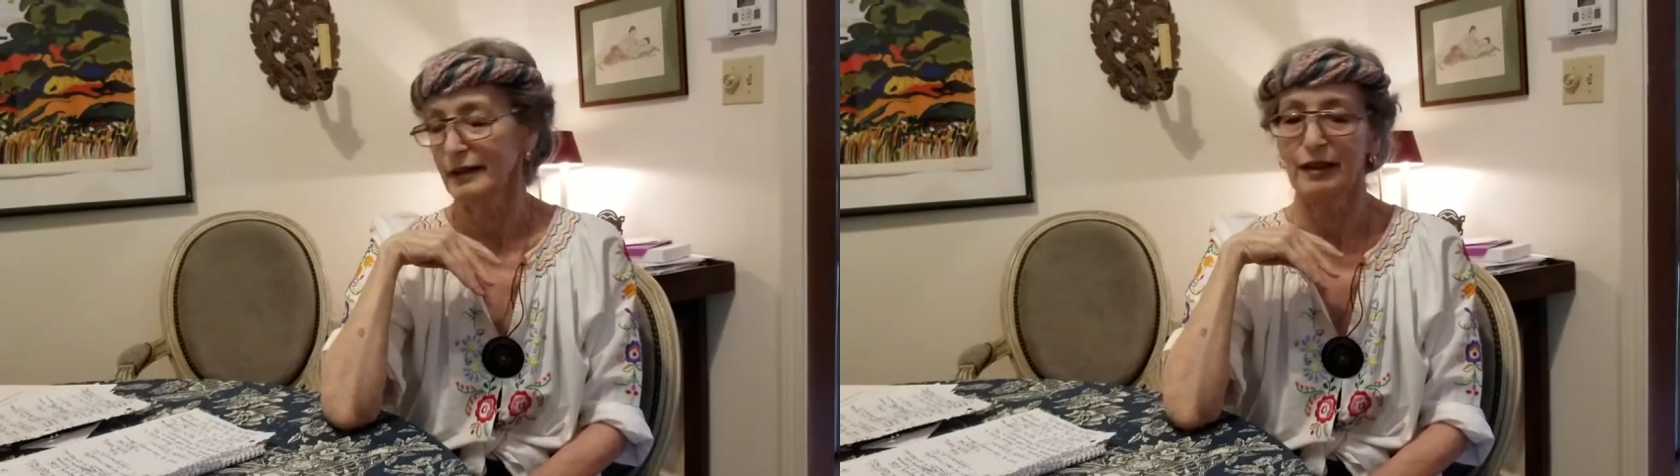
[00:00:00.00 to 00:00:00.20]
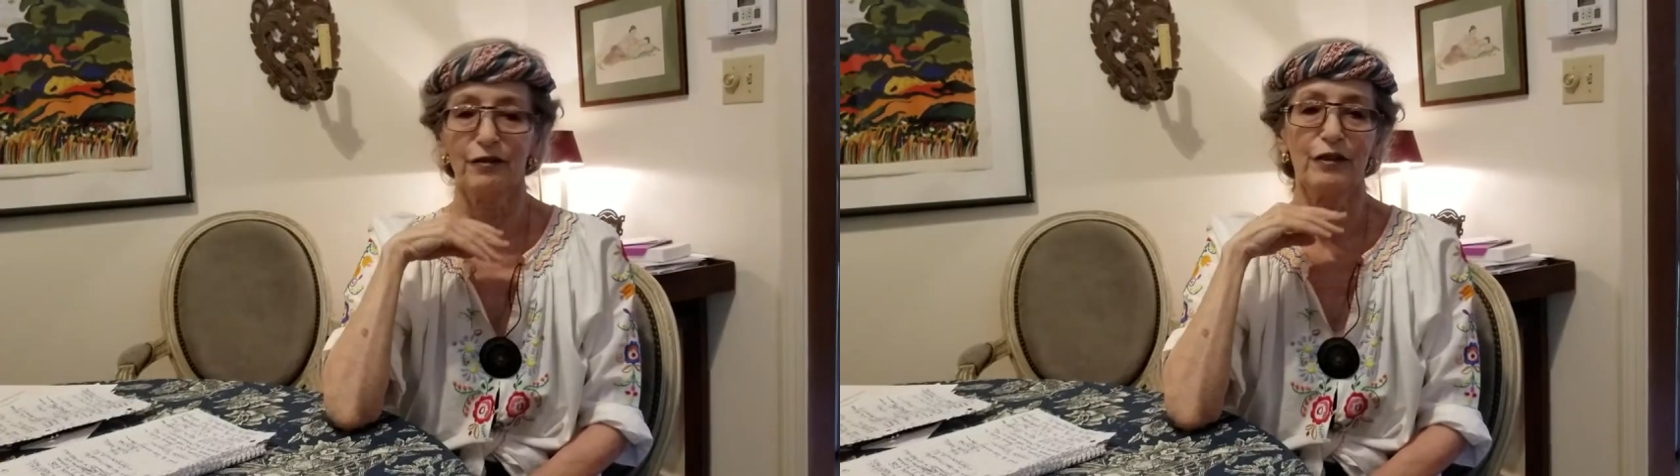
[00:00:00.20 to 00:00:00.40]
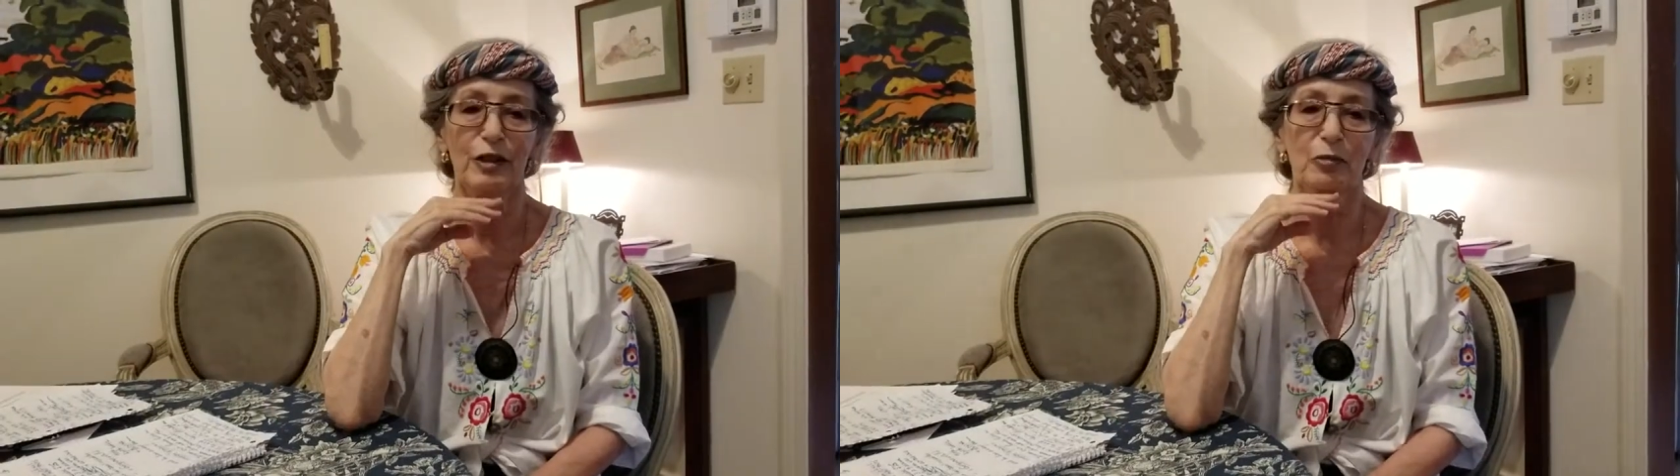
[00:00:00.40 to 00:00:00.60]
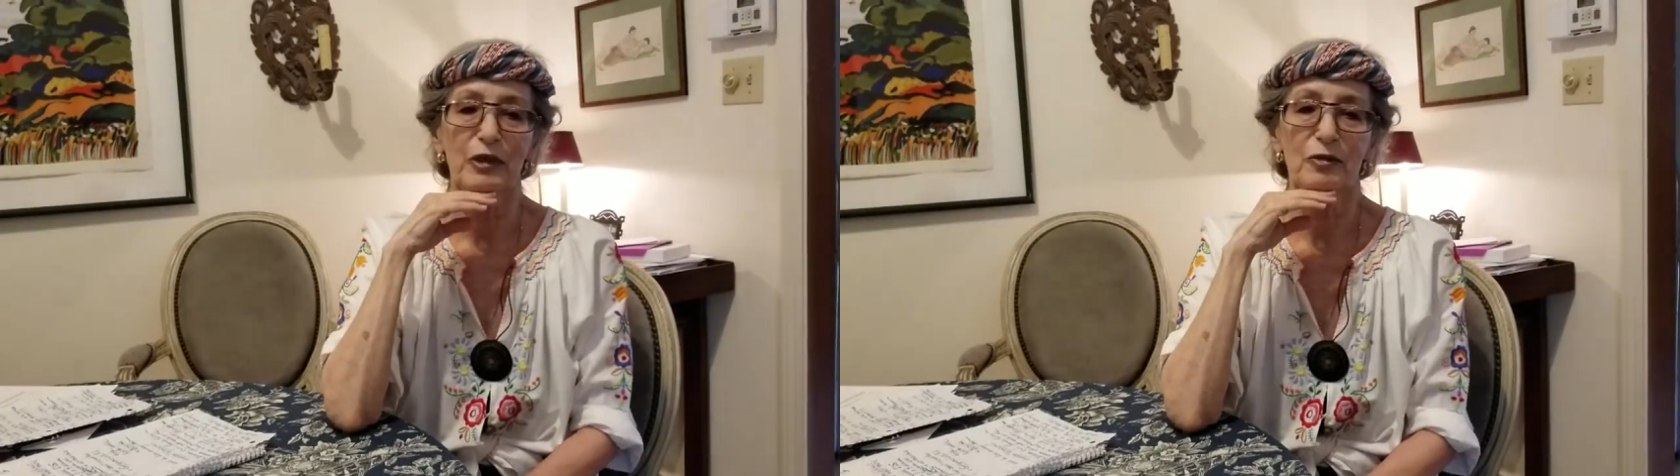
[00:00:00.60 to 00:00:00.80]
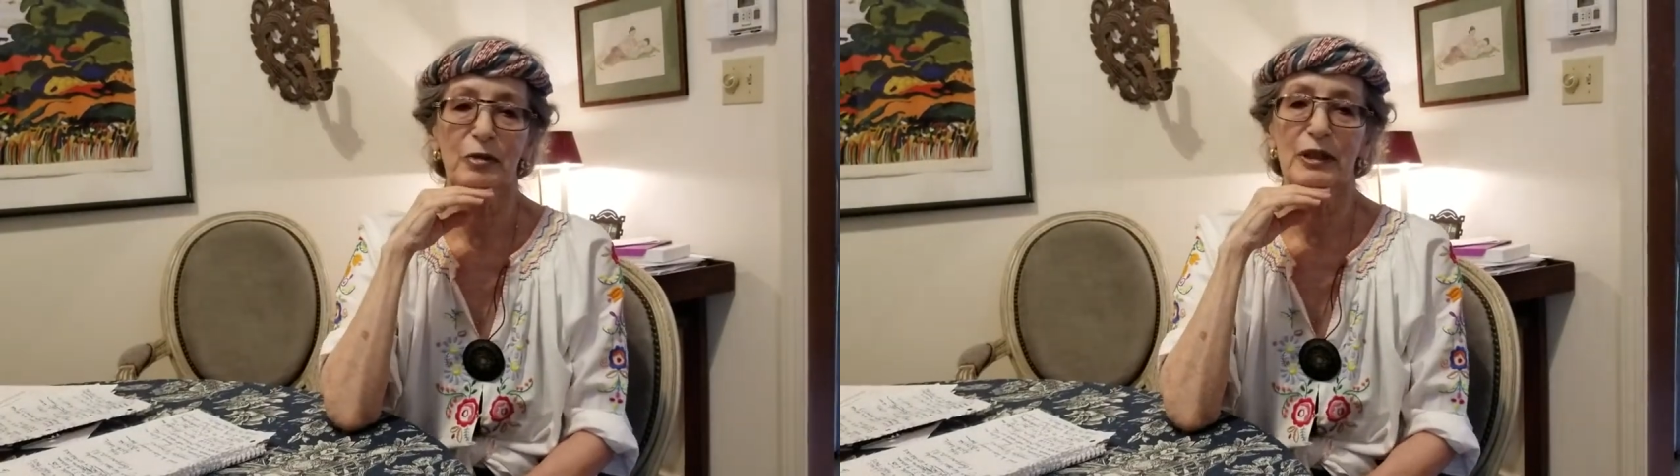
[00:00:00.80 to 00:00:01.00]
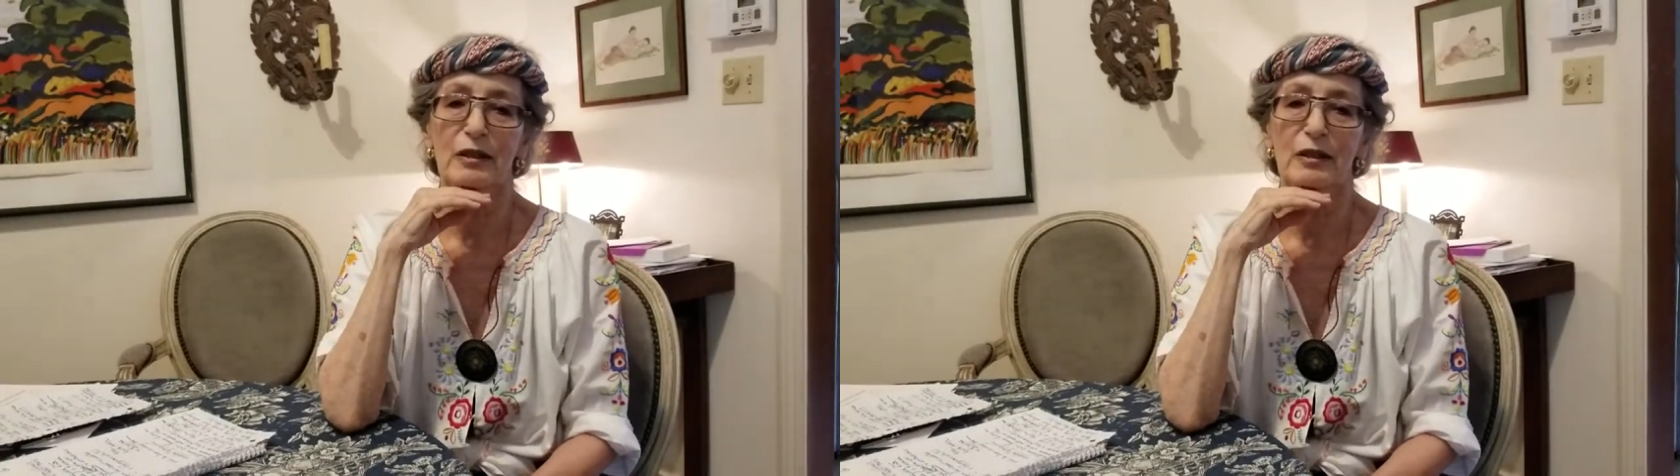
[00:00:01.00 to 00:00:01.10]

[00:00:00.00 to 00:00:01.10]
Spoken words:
Yefim has been